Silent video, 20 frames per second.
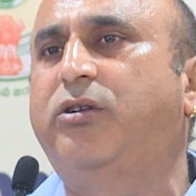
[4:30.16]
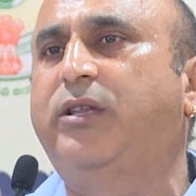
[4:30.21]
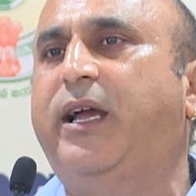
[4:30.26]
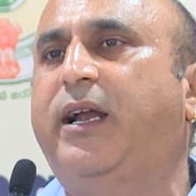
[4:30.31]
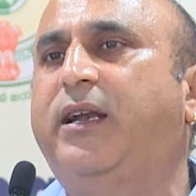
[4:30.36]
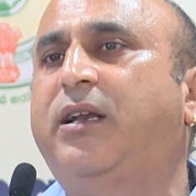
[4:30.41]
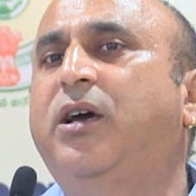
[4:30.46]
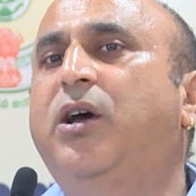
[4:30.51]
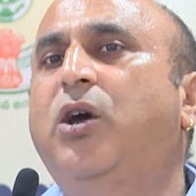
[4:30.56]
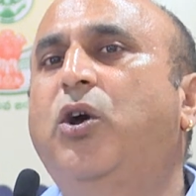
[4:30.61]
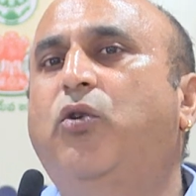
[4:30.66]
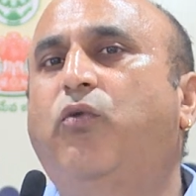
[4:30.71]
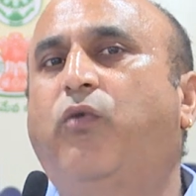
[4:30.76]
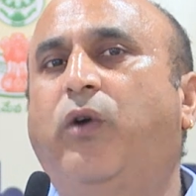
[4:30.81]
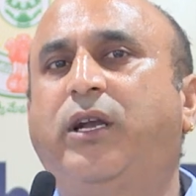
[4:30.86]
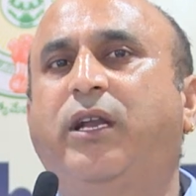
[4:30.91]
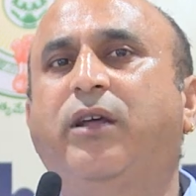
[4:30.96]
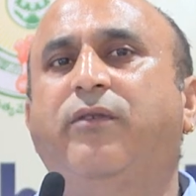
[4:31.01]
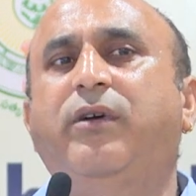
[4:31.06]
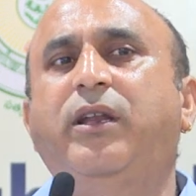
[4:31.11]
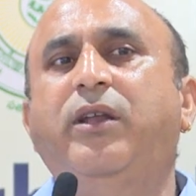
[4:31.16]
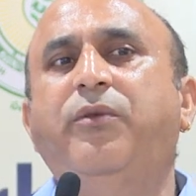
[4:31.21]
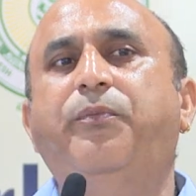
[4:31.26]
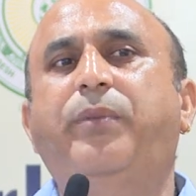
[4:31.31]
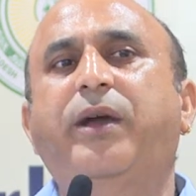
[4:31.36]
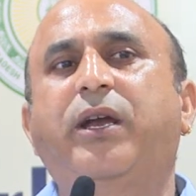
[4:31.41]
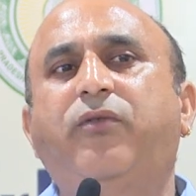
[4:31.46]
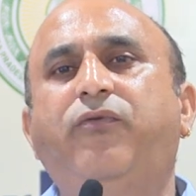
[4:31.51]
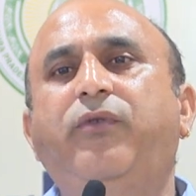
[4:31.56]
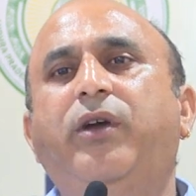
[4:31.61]
that whatever
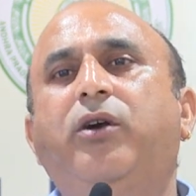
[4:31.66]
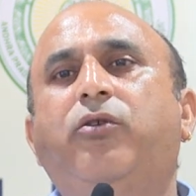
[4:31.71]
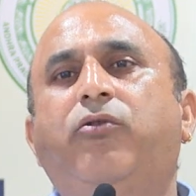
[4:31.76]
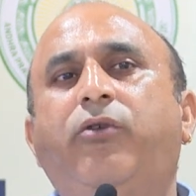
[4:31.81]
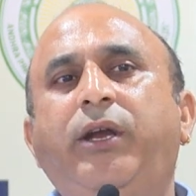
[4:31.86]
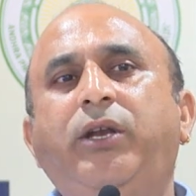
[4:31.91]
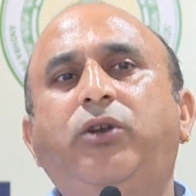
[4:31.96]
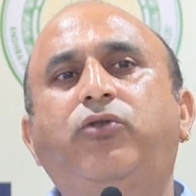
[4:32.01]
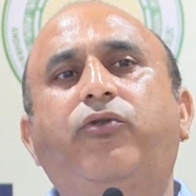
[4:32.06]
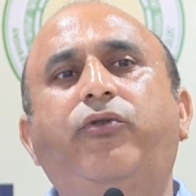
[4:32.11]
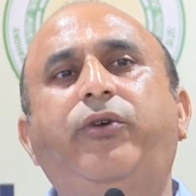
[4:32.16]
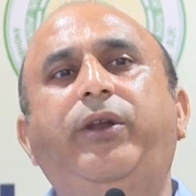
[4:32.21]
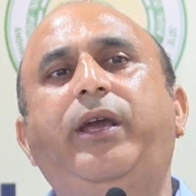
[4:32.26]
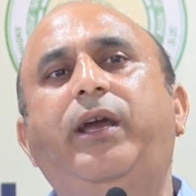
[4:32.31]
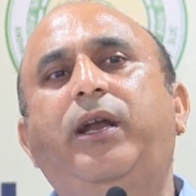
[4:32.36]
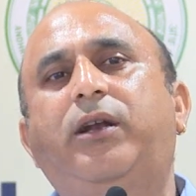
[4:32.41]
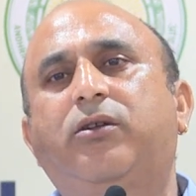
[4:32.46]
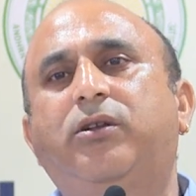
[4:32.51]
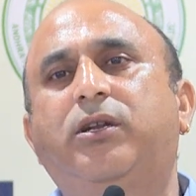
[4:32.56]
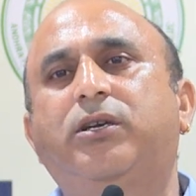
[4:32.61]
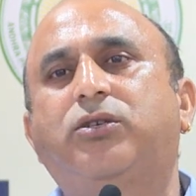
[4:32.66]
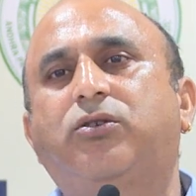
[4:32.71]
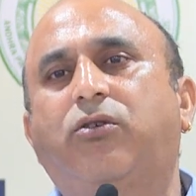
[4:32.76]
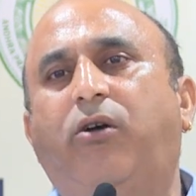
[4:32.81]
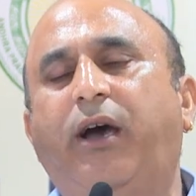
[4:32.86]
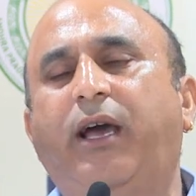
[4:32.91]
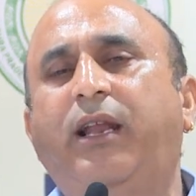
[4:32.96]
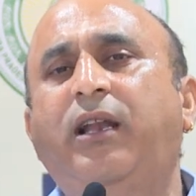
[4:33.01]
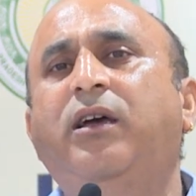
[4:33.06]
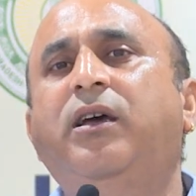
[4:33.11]
impact we are going to create on the
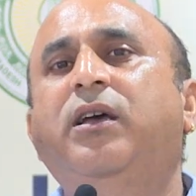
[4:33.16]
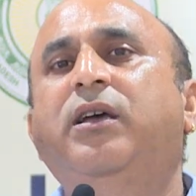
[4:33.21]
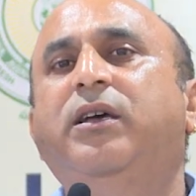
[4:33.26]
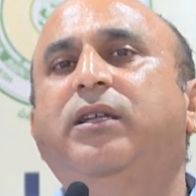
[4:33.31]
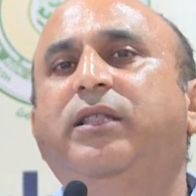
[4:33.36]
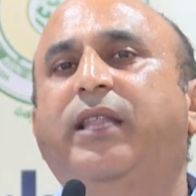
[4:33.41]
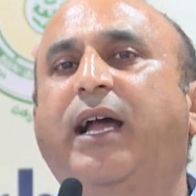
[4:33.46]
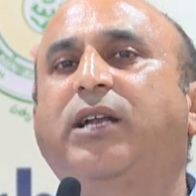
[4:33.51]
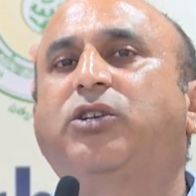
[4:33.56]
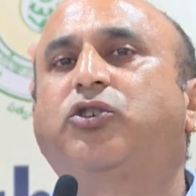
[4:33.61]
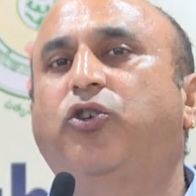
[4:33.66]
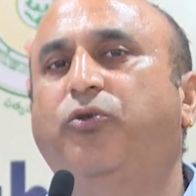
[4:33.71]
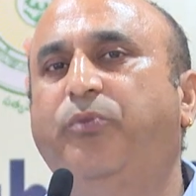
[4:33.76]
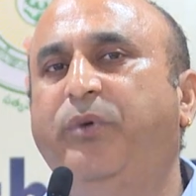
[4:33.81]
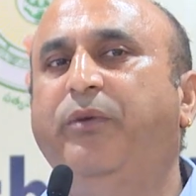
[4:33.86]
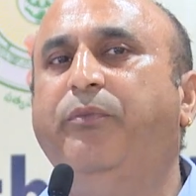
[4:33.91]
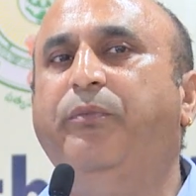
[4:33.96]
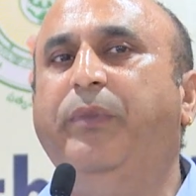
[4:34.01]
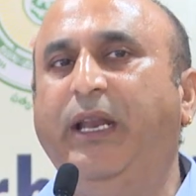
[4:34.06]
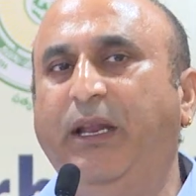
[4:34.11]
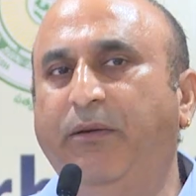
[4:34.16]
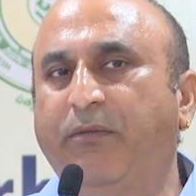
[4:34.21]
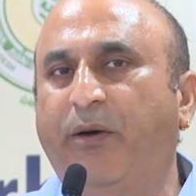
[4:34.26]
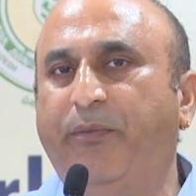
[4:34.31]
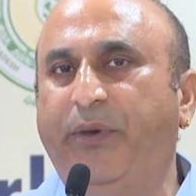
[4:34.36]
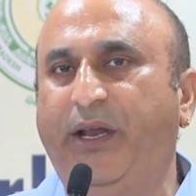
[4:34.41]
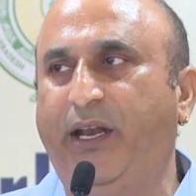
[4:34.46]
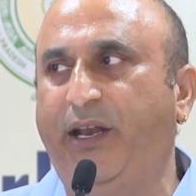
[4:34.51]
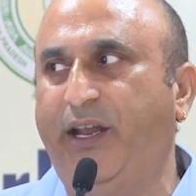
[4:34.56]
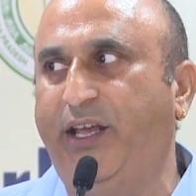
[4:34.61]
soil, that should be minimum
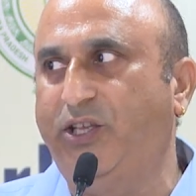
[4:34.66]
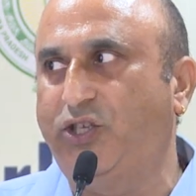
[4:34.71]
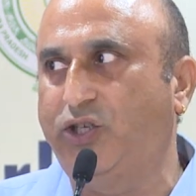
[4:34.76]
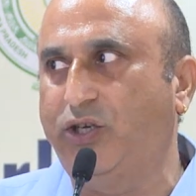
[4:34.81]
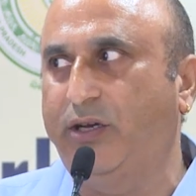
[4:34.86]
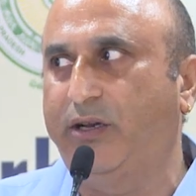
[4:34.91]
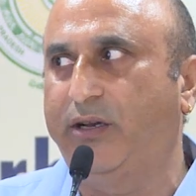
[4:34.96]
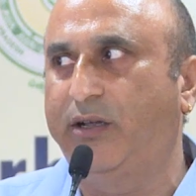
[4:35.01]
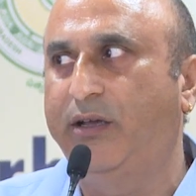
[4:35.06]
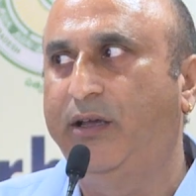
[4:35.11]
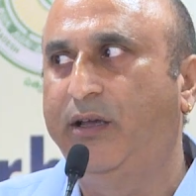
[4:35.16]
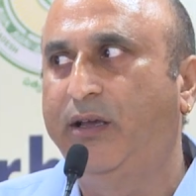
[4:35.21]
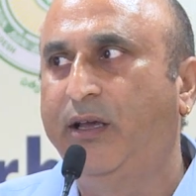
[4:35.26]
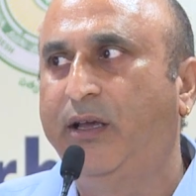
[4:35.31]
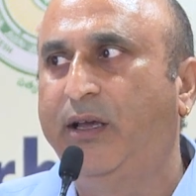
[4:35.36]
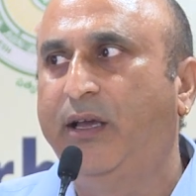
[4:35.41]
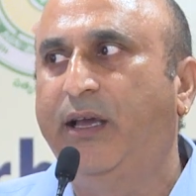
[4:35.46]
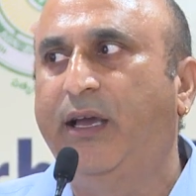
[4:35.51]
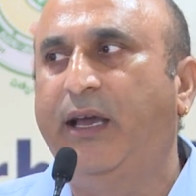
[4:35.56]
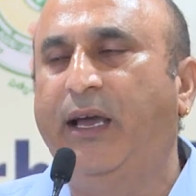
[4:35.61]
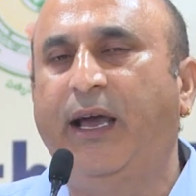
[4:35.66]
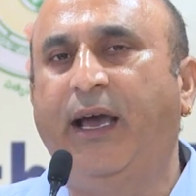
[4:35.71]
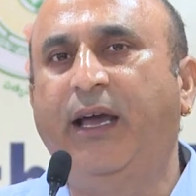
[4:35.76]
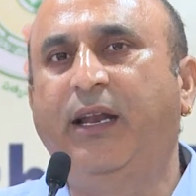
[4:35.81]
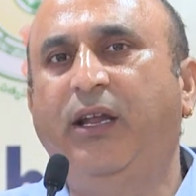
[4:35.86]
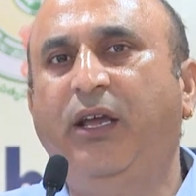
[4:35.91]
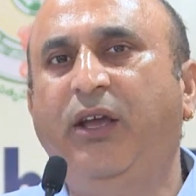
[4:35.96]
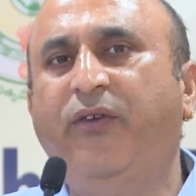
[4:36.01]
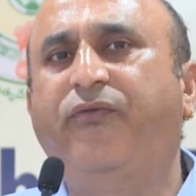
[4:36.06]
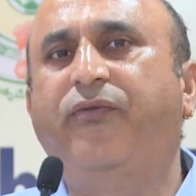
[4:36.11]
in nature. And
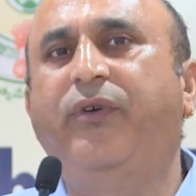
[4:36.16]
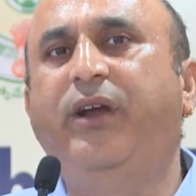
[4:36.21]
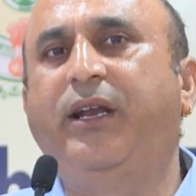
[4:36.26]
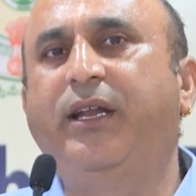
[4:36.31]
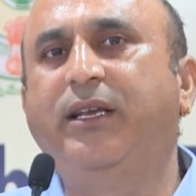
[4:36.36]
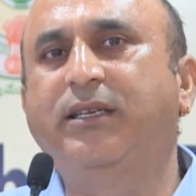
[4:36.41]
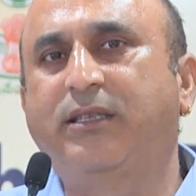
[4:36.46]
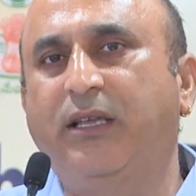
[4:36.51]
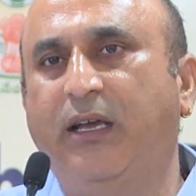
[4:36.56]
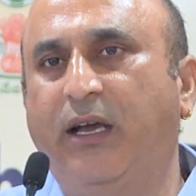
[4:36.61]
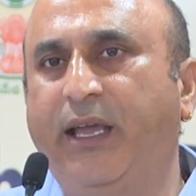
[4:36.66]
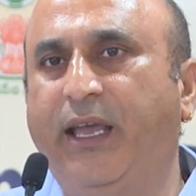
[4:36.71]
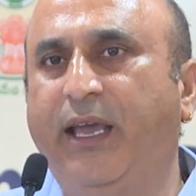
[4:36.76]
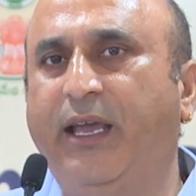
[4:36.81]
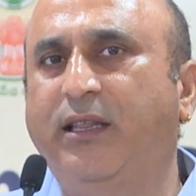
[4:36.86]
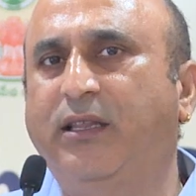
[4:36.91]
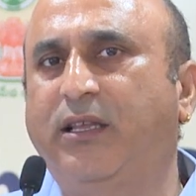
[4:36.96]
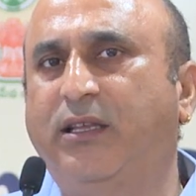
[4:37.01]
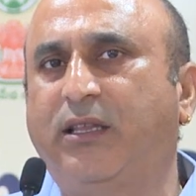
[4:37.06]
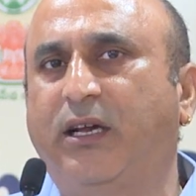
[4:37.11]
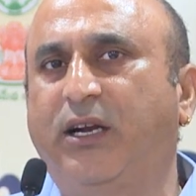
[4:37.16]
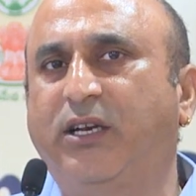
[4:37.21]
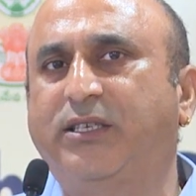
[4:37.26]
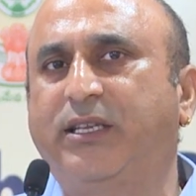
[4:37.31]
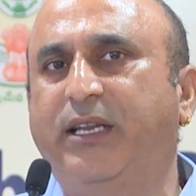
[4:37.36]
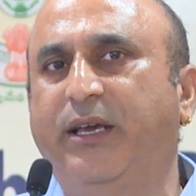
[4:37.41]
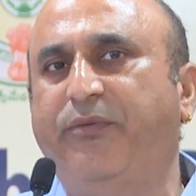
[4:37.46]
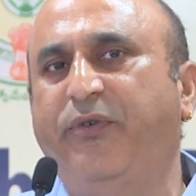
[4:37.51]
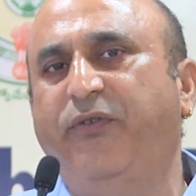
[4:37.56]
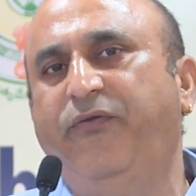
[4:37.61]
if it is again the third
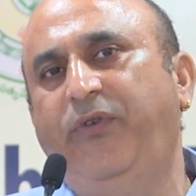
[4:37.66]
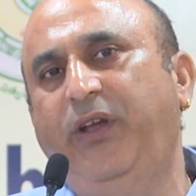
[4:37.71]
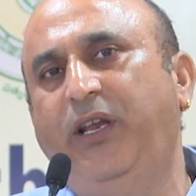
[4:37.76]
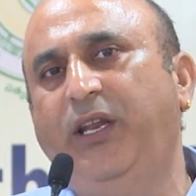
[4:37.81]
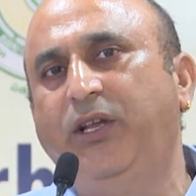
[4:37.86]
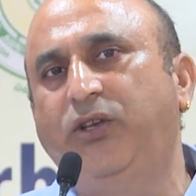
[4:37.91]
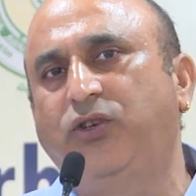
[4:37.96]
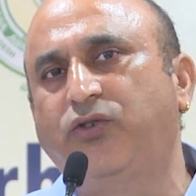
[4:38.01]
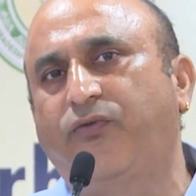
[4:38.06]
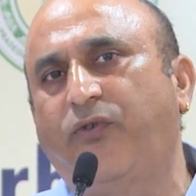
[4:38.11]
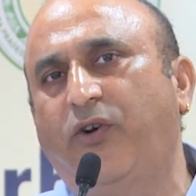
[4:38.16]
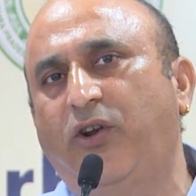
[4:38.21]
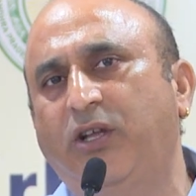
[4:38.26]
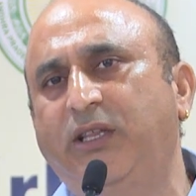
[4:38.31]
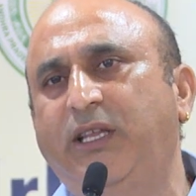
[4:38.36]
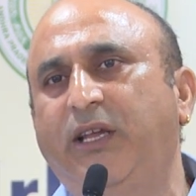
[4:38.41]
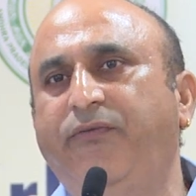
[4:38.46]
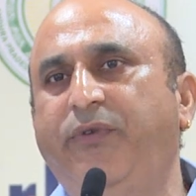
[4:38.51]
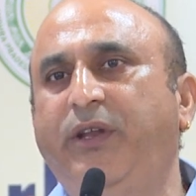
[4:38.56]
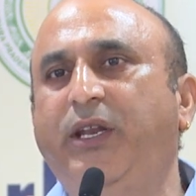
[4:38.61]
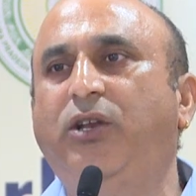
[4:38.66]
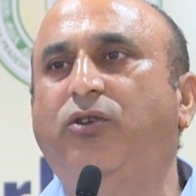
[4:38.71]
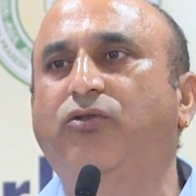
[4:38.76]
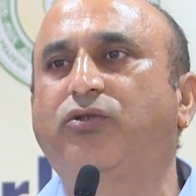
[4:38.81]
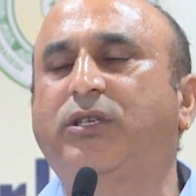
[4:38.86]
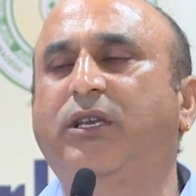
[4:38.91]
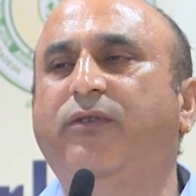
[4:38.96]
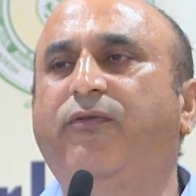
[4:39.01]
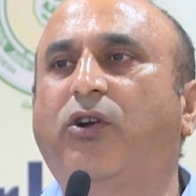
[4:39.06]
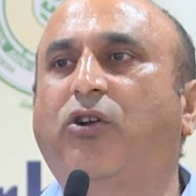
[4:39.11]
step, if we need to follow, then we need to
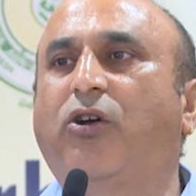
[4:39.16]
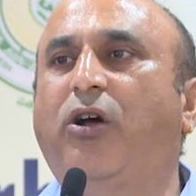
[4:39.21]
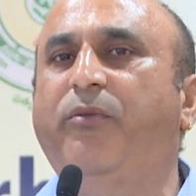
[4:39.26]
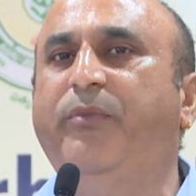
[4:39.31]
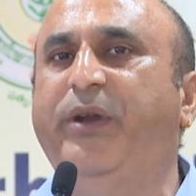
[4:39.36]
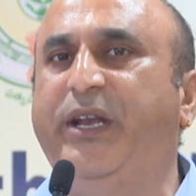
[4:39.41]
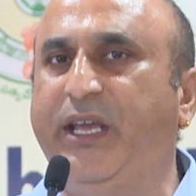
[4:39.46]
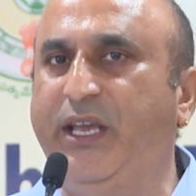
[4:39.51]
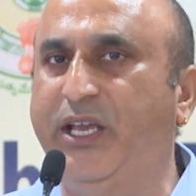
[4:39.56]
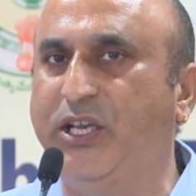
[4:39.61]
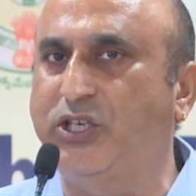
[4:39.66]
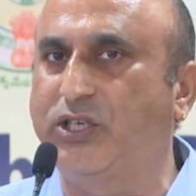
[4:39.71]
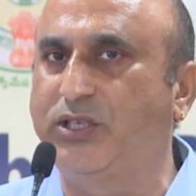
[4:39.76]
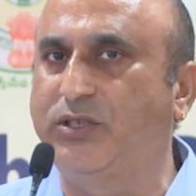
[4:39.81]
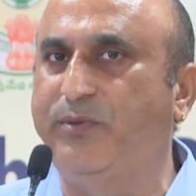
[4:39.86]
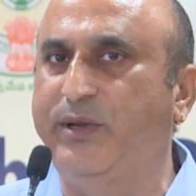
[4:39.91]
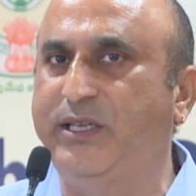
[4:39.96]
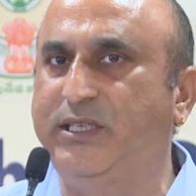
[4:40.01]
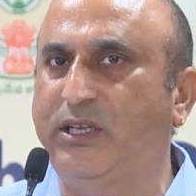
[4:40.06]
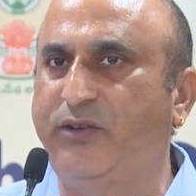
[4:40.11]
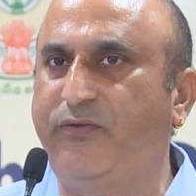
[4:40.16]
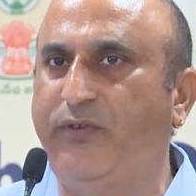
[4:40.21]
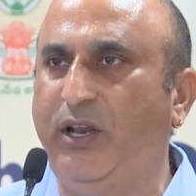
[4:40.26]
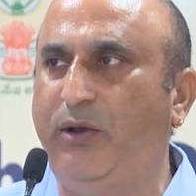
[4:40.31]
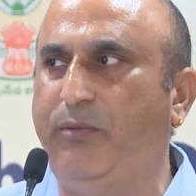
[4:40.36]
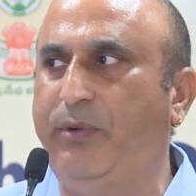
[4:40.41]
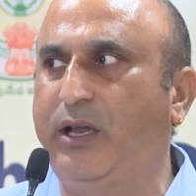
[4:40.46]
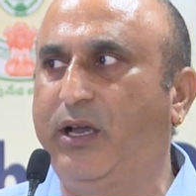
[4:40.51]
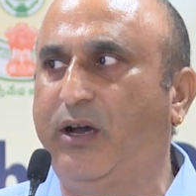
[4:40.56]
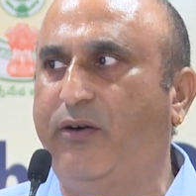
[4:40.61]
see what all mitigations measures we will
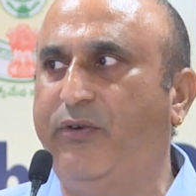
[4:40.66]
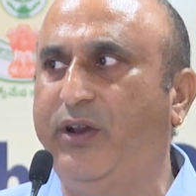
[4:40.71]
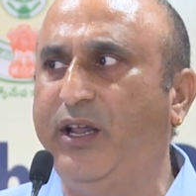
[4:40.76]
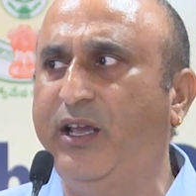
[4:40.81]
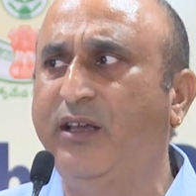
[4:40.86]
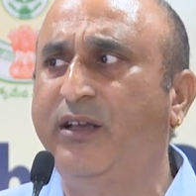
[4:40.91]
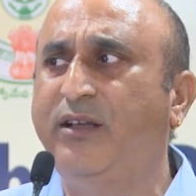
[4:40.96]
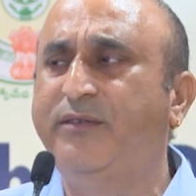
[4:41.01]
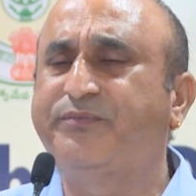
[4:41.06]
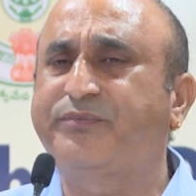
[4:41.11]
be covering.